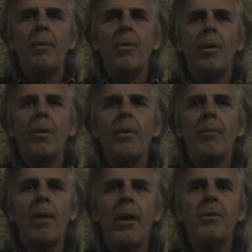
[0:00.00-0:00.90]
But one of the
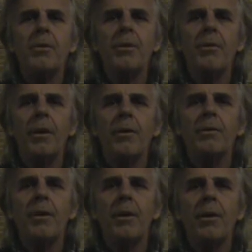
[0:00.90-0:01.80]
major
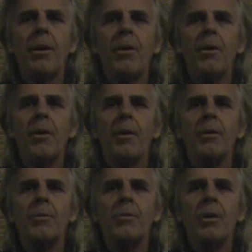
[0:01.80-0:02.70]
events that occurred, and
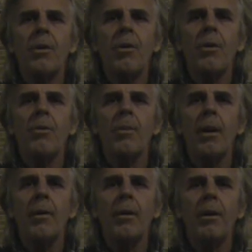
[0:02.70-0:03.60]
this was recorded
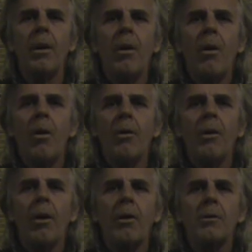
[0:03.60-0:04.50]
by the
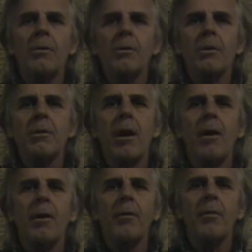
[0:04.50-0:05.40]
Ornithological
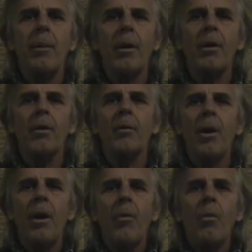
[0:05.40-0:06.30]
Society of America,
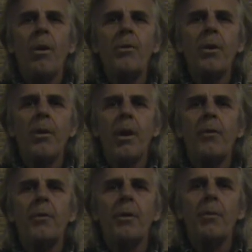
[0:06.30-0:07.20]
one year
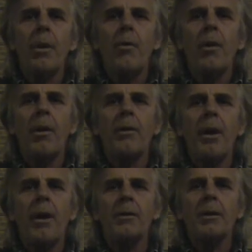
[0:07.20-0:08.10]
after the Marijuana
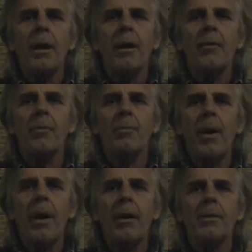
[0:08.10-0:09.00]
Tax Act was
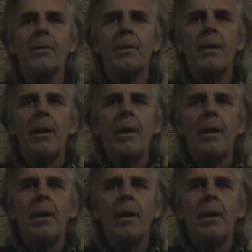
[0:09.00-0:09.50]
passed,